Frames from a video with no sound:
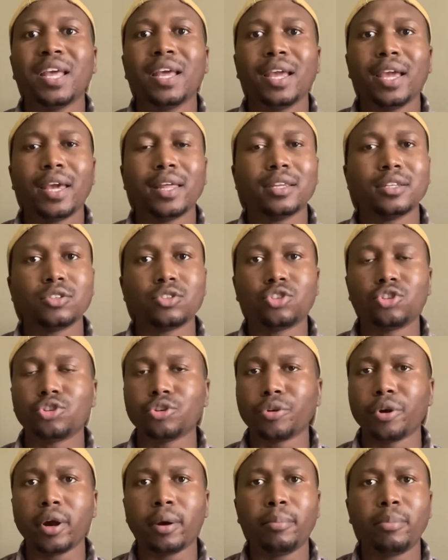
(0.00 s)
It is
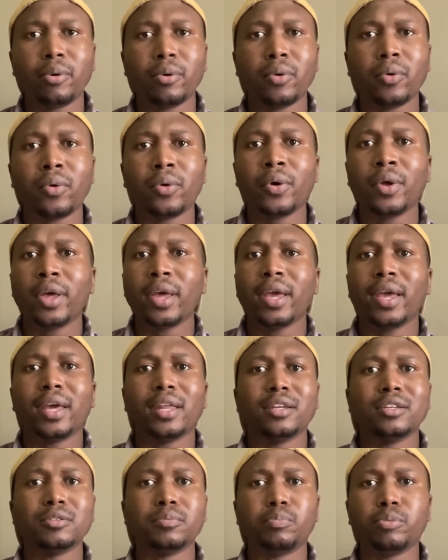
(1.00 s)
durable, it
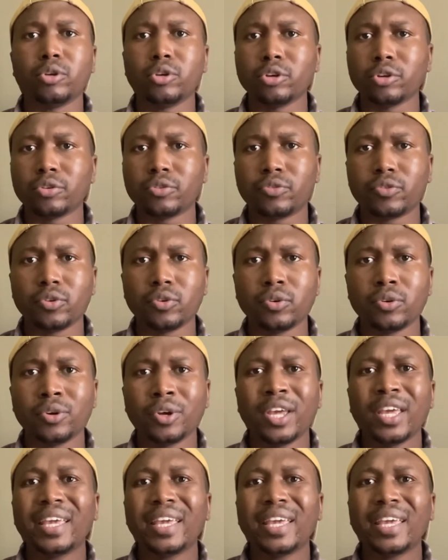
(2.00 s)
is beautiful,